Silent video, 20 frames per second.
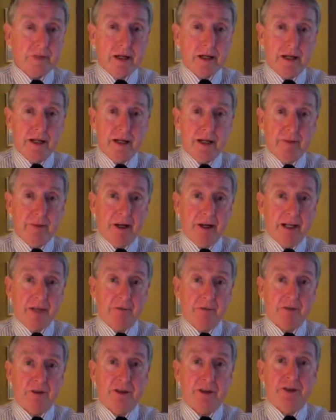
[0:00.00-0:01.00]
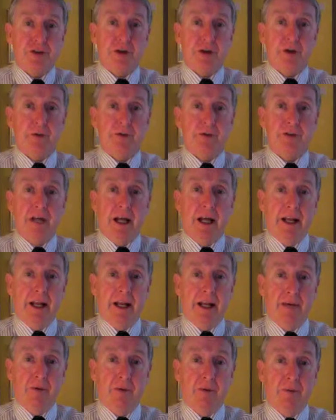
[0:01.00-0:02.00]
My name's Chris Jones, and
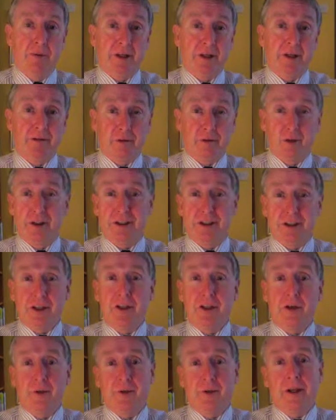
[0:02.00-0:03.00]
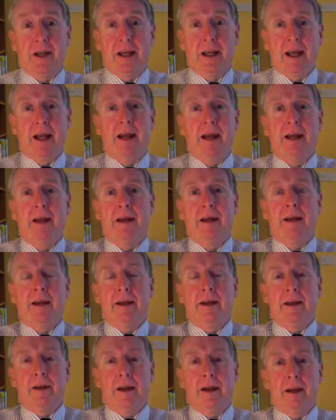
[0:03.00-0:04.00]
I will be the voice that you hear
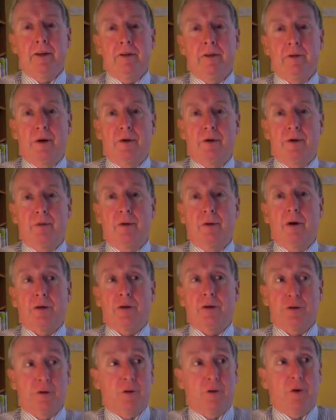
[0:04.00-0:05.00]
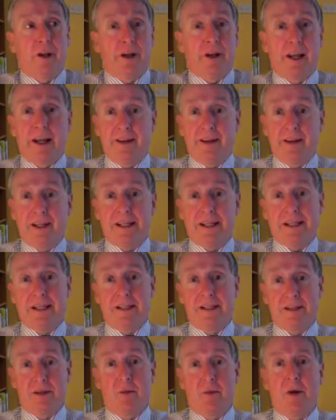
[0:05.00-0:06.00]
throughout the module. And then this
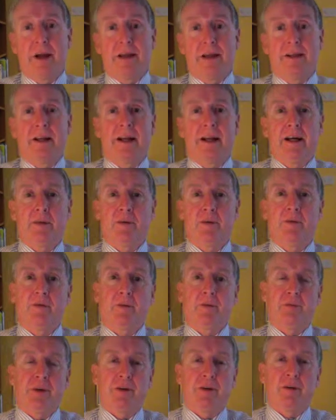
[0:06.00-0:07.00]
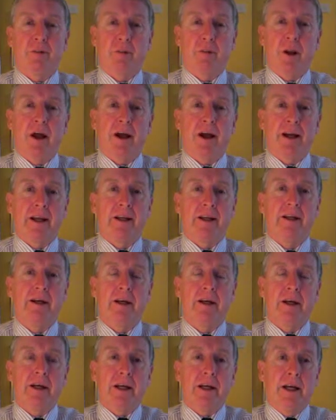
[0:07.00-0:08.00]
is the way that I will be replying
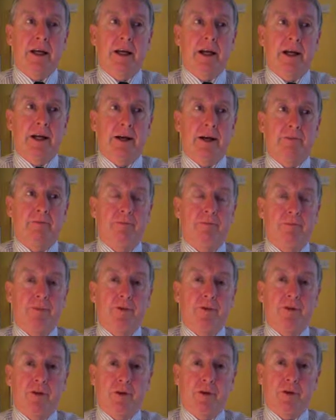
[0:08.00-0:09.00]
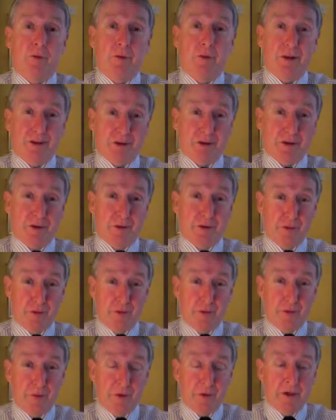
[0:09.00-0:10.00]
to you as a
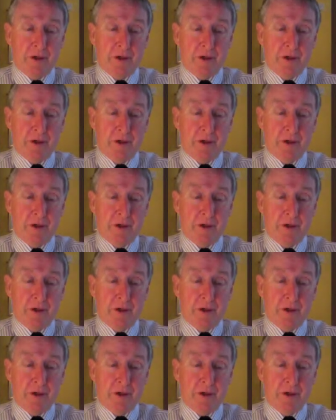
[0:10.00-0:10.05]
group.